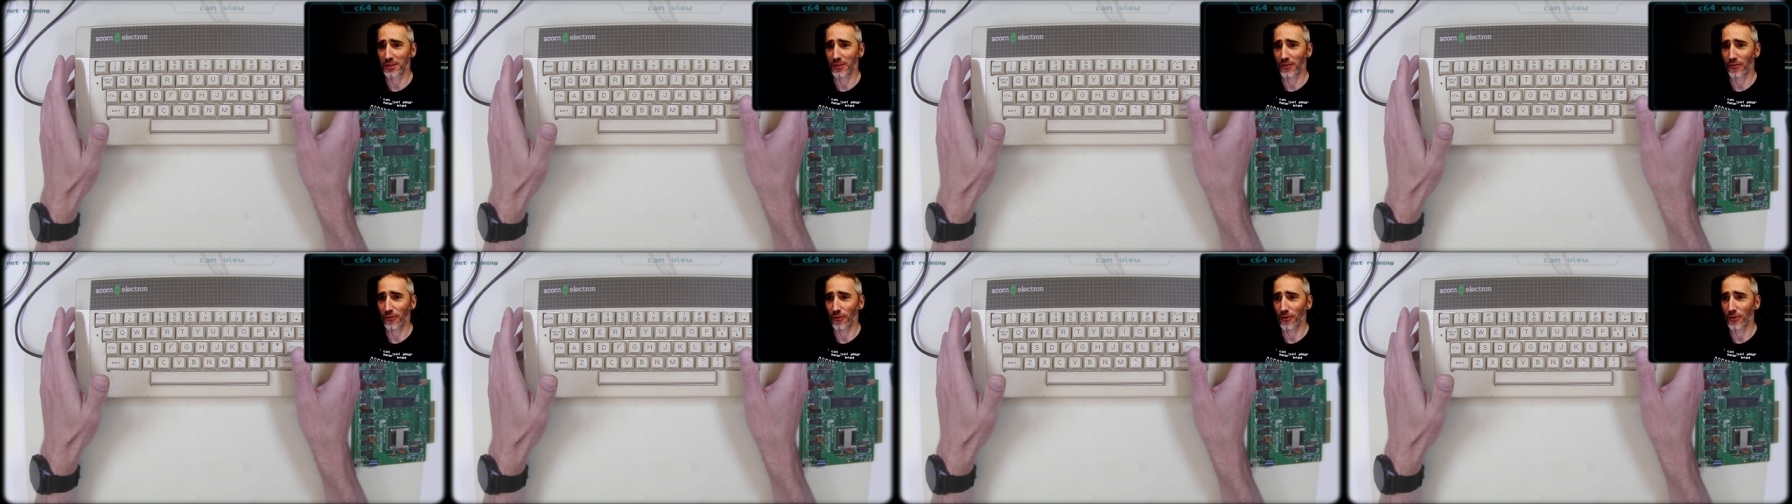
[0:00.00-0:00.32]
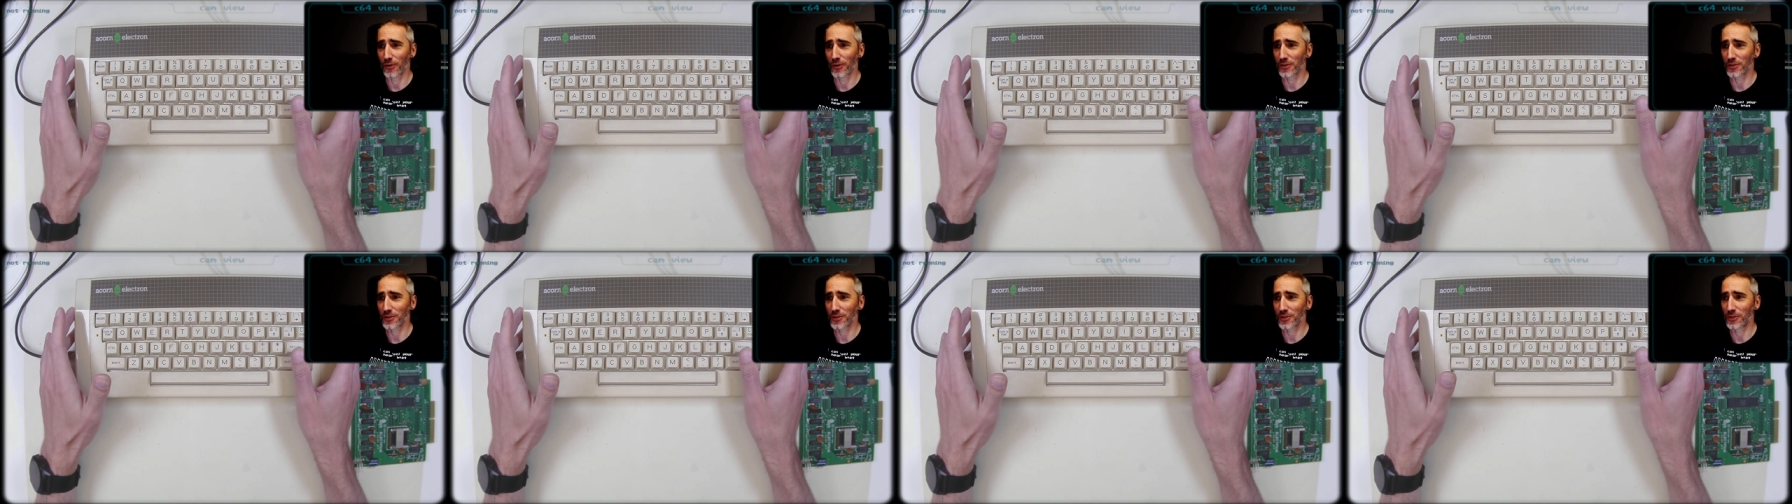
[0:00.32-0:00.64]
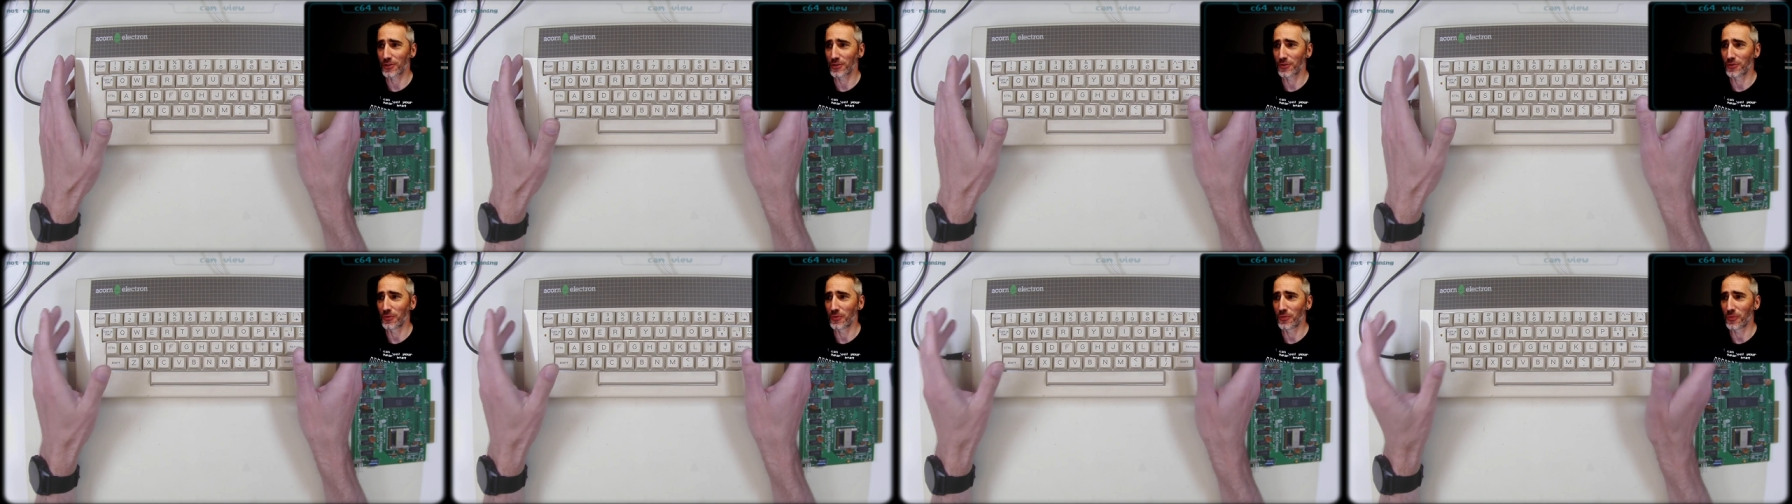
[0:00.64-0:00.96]
the
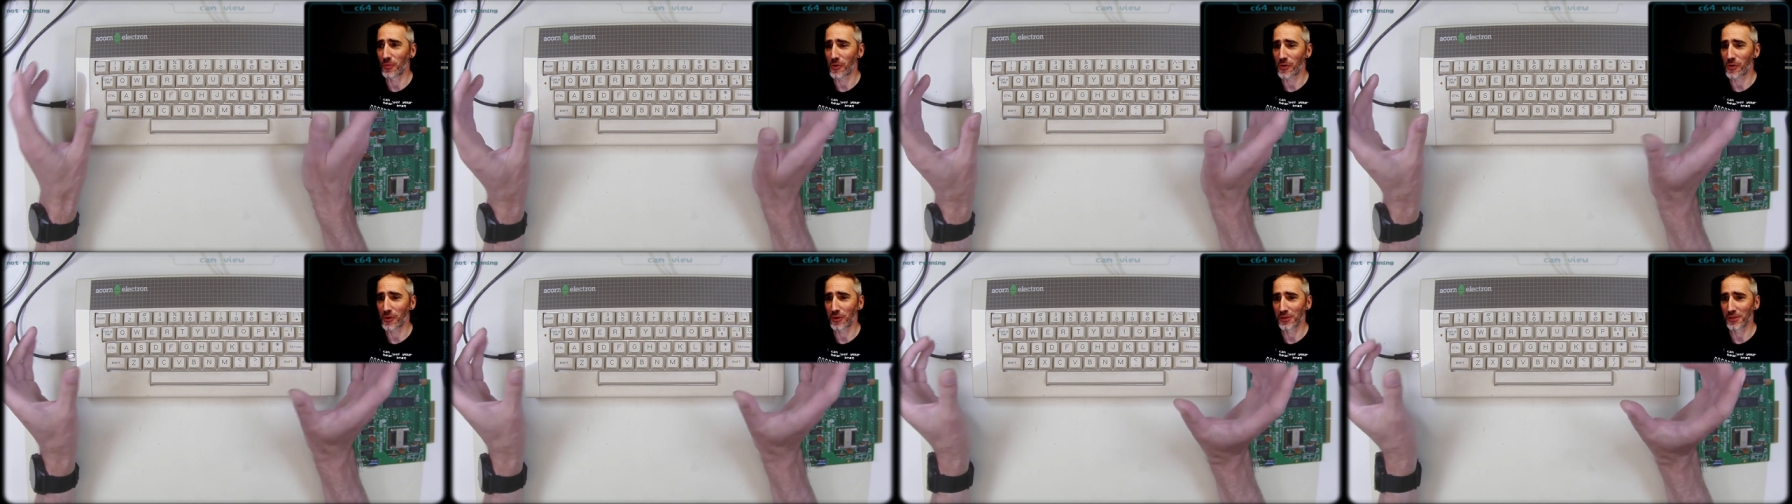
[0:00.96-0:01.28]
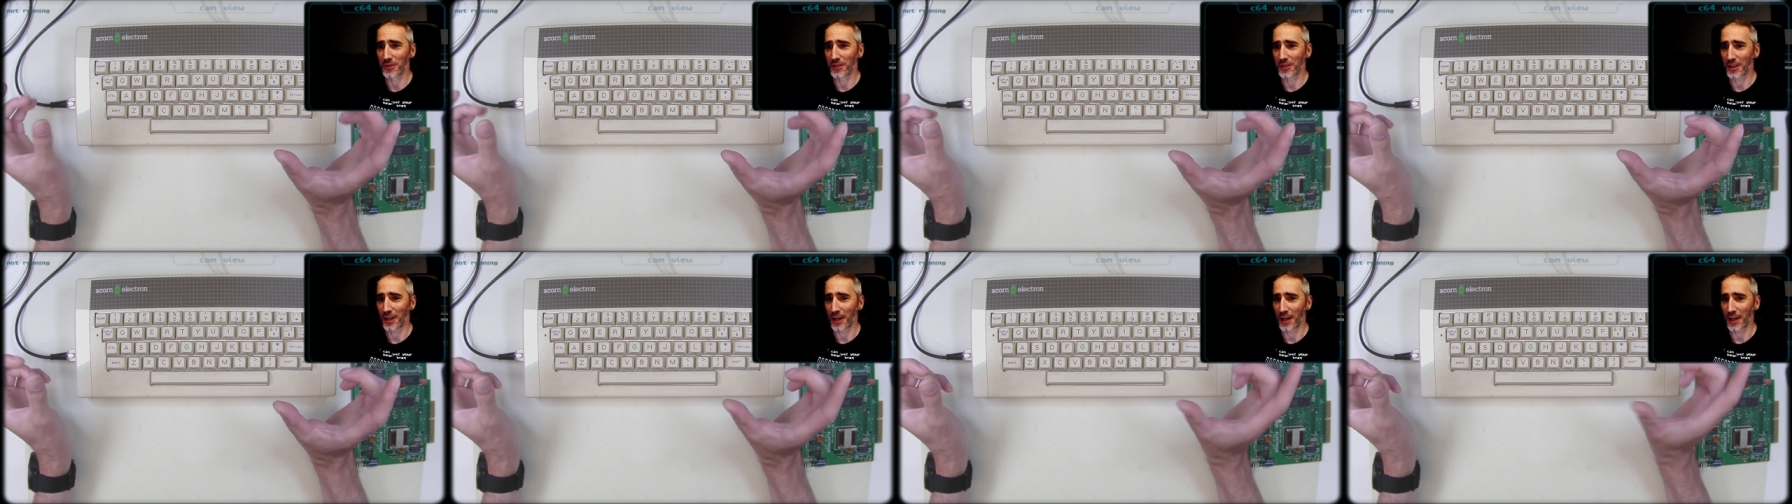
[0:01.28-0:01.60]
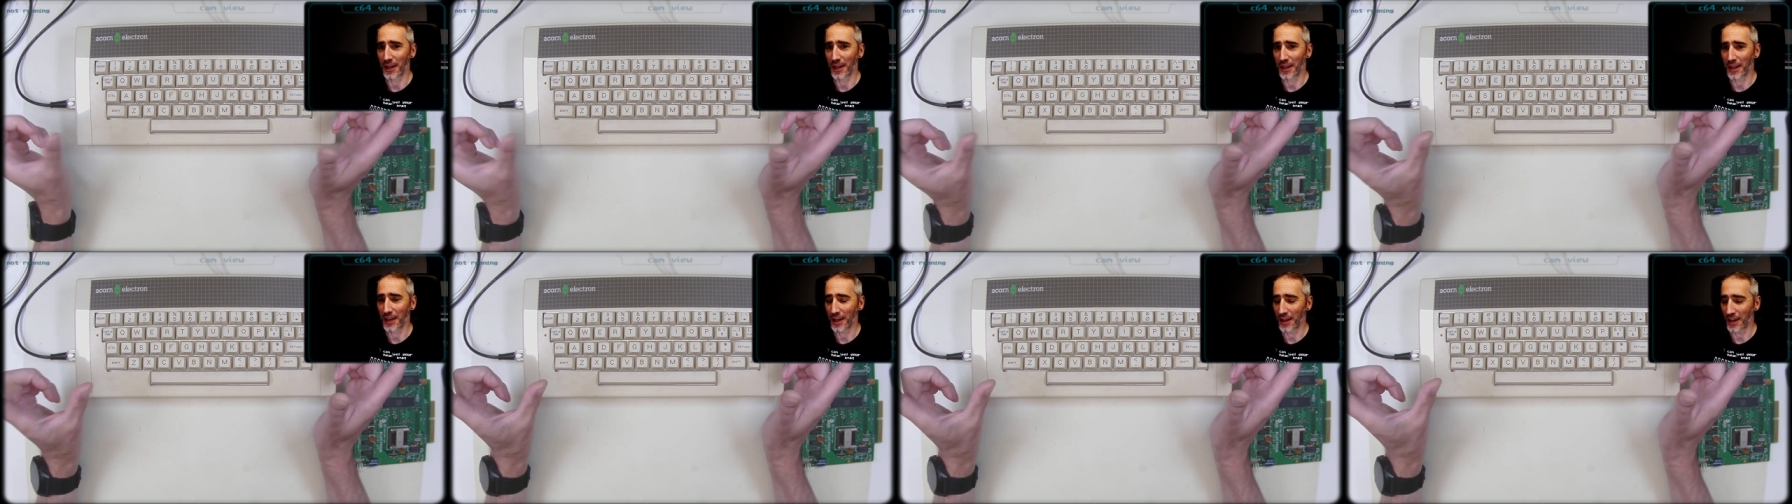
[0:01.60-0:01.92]
first two ones
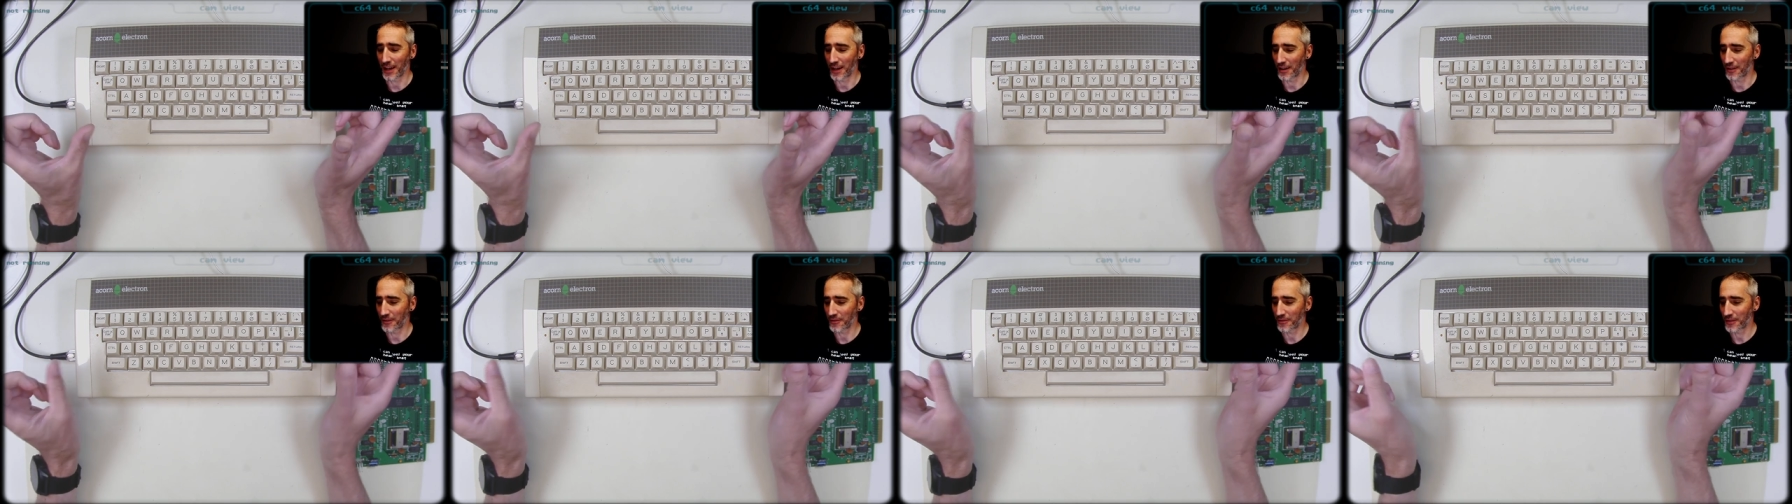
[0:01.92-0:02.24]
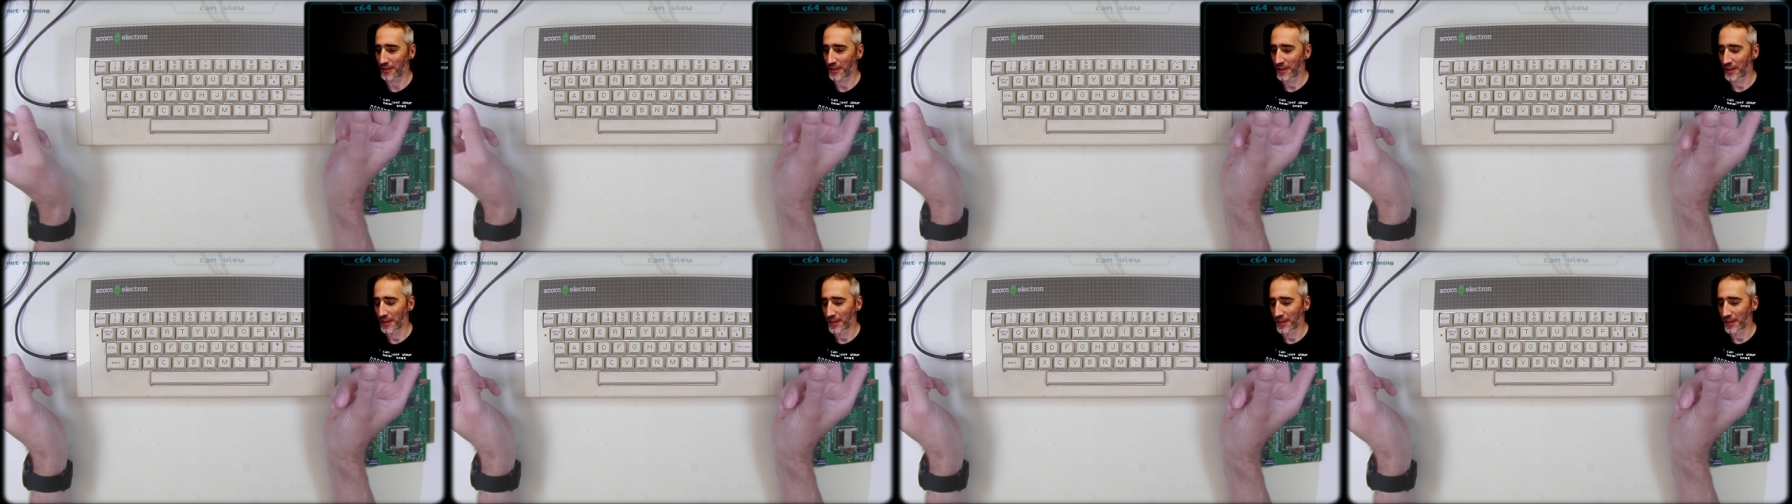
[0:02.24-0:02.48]
I have,